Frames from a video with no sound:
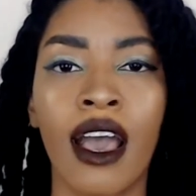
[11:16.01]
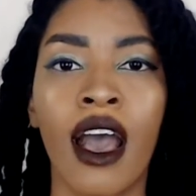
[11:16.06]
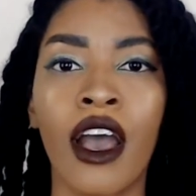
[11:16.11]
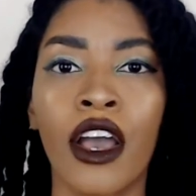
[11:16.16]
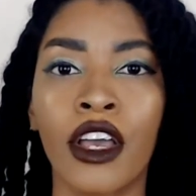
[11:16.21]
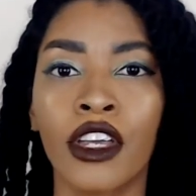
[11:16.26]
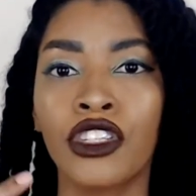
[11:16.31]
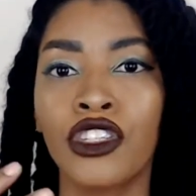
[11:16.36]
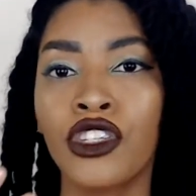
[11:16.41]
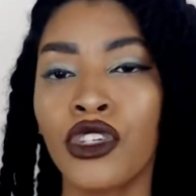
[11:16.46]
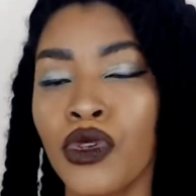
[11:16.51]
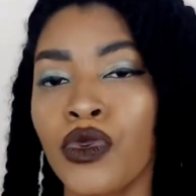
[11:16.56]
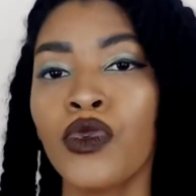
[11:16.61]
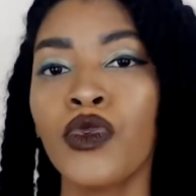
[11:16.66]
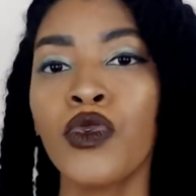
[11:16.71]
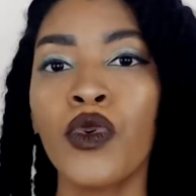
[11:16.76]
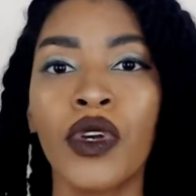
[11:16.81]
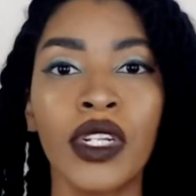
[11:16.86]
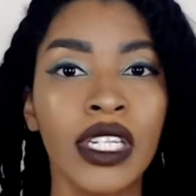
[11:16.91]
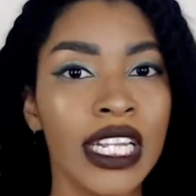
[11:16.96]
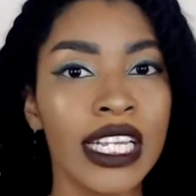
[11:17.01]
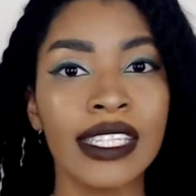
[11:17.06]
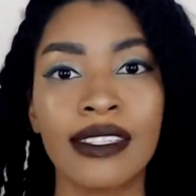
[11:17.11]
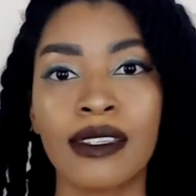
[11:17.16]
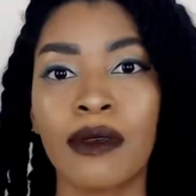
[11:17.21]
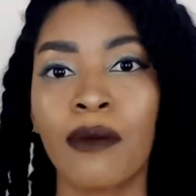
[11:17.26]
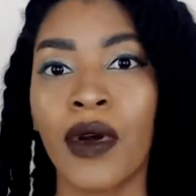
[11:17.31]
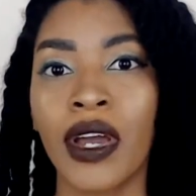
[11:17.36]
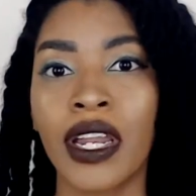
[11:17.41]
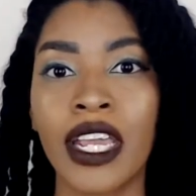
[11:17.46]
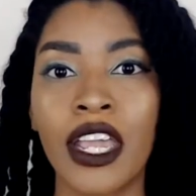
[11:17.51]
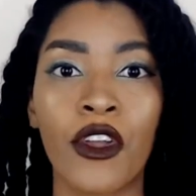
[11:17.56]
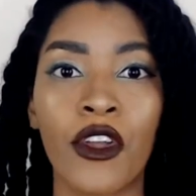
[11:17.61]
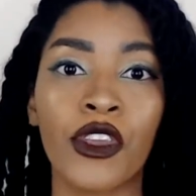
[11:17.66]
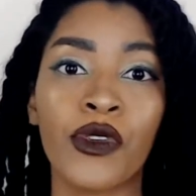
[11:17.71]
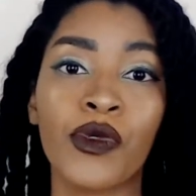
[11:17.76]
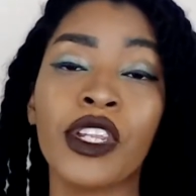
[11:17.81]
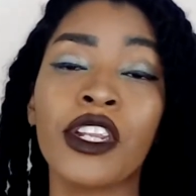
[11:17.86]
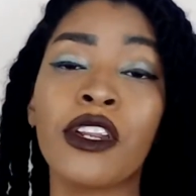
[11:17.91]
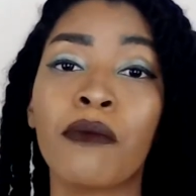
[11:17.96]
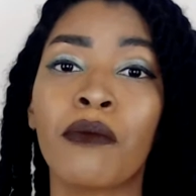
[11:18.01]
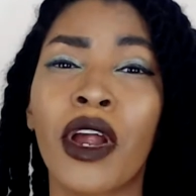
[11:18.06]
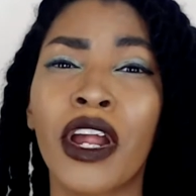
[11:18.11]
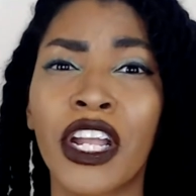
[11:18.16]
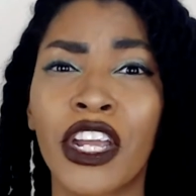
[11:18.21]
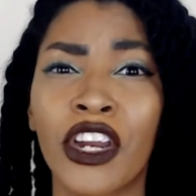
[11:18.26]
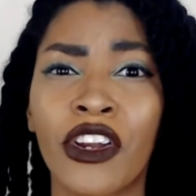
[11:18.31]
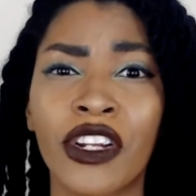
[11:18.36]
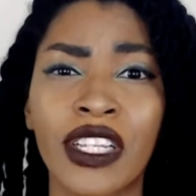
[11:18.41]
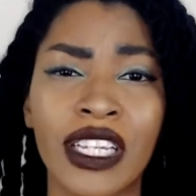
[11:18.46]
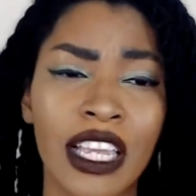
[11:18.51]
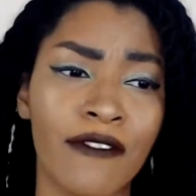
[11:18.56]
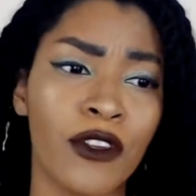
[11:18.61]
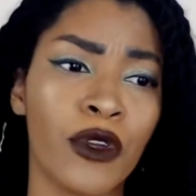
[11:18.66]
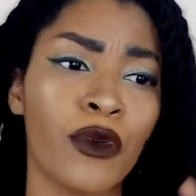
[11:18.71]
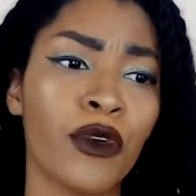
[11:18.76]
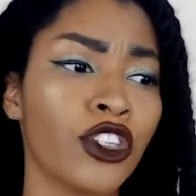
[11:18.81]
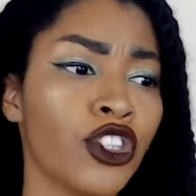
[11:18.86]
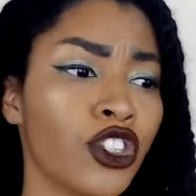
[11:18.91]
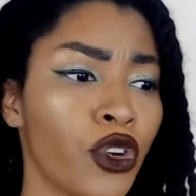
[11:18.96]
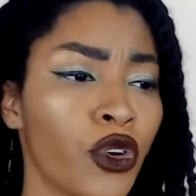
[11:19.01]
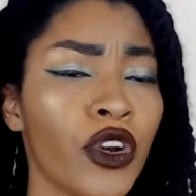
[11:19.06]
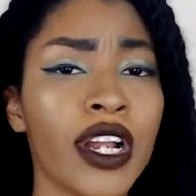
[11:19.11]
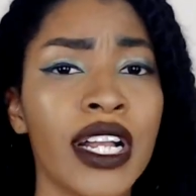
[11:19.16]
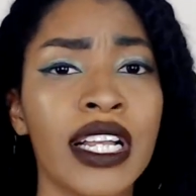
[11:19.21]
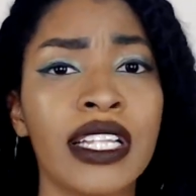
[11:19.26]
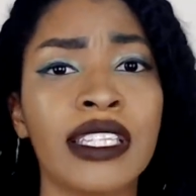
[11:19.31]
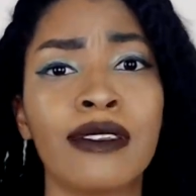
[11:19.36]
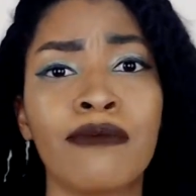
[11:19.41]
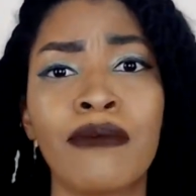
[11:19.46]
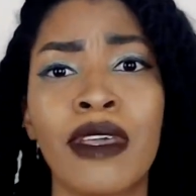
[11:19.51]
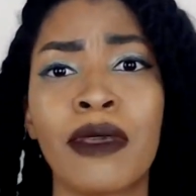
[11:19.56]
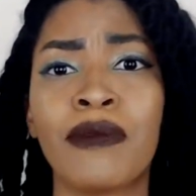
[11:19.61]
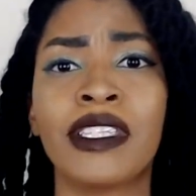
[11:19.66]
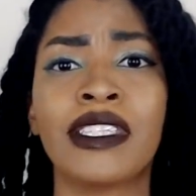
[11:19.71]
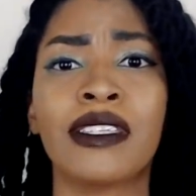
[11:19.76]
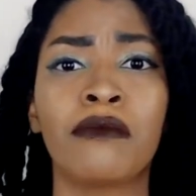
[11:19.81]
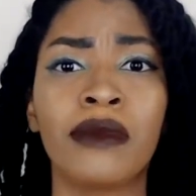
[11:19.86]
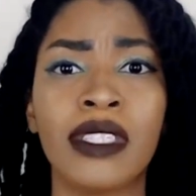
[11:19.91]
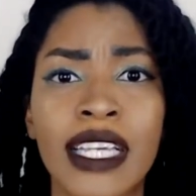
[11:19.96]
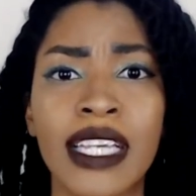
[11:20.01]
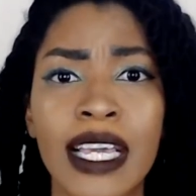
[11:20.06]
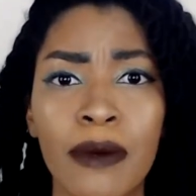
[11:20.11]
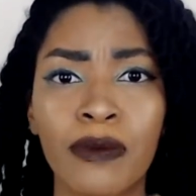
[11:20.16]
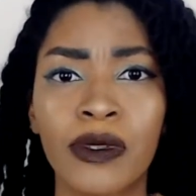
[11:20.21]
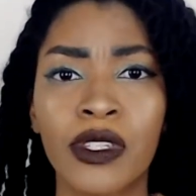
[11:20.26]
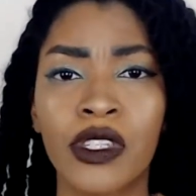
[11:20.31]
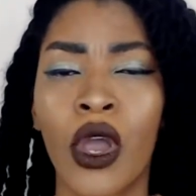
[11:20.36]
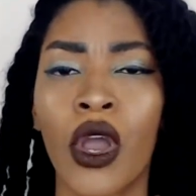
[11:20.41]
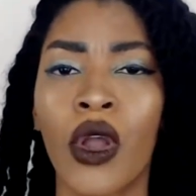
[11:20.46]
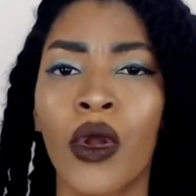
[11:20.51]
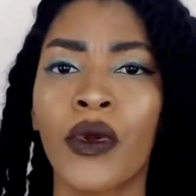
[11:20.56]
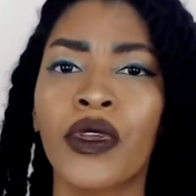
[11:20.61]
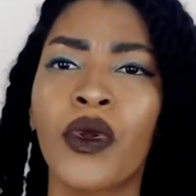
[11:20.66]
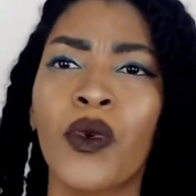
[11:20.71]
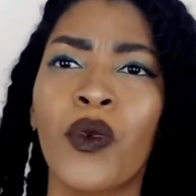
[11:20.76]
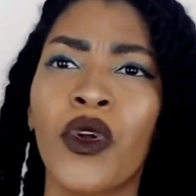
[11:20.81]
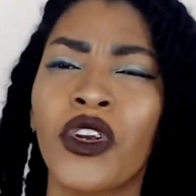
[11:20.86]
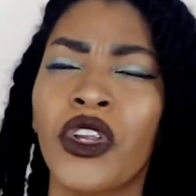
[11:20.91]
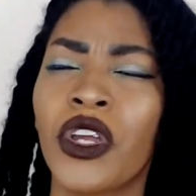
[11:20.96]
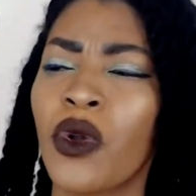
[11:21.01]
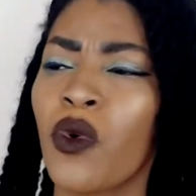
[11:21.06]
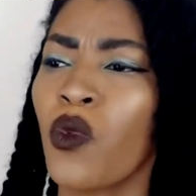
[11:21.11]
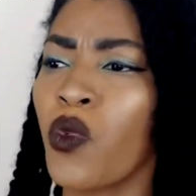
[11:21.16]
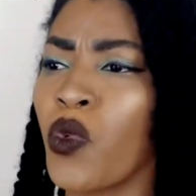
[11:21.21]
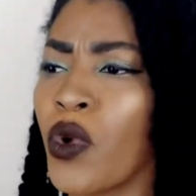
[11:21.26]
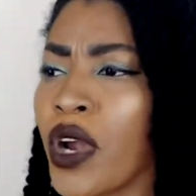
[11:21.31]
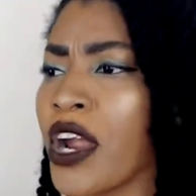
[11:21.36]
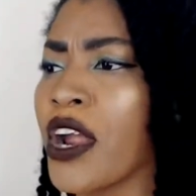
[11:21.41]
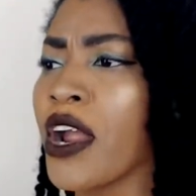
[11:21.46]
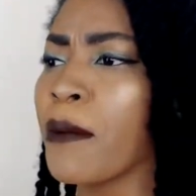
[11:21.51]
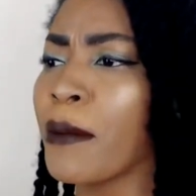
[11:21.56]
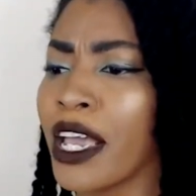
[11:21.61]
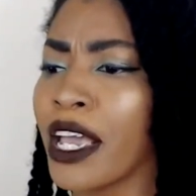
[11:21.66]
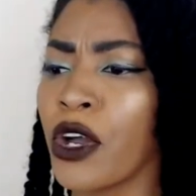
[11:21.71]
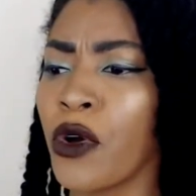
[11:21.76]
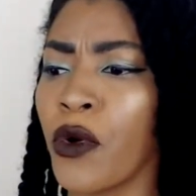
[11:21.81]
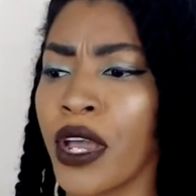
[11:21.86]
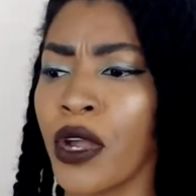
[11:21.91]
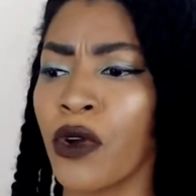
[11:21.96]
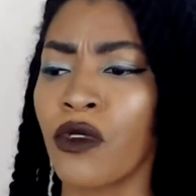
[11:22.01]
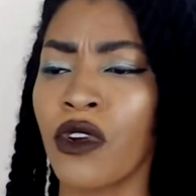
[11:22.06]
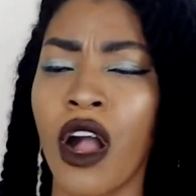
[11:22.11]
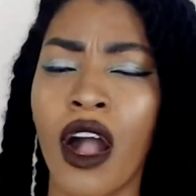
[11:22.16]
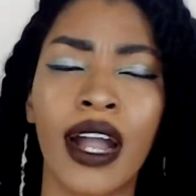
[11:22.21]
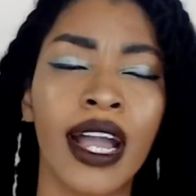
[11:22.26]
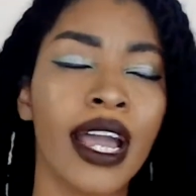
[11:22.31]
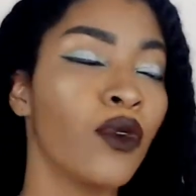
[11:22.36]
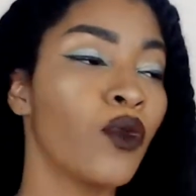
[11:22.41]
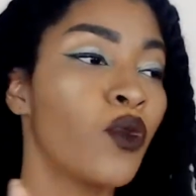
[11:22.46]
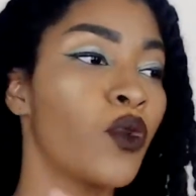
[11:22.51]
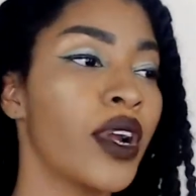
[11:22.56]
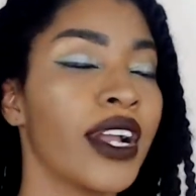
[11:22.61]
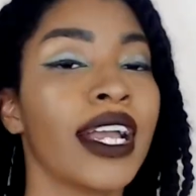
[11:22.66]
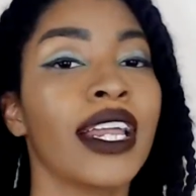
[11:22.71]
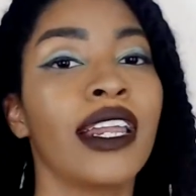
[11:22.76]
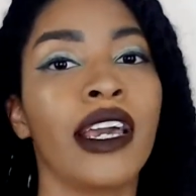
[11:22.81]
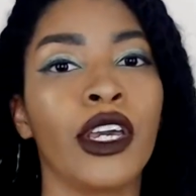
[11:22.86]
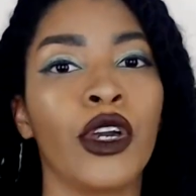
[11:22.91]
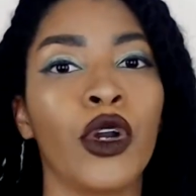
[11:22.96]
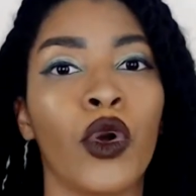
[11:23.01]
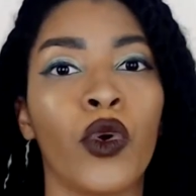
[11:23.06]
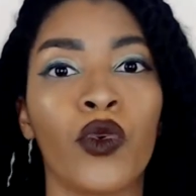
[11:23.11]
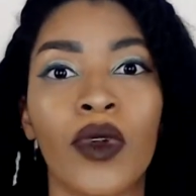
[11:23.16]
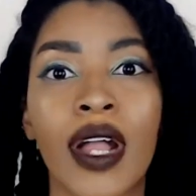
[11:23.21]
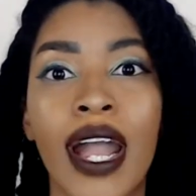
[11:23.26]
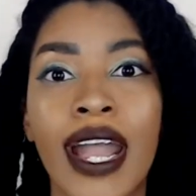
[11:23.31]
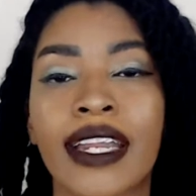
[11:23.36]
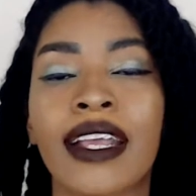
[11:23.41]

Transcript: you need somebody, or you need a marketer to give you assurance, maybe some tips, or you're wondering, where am I going wrong and where can I go right?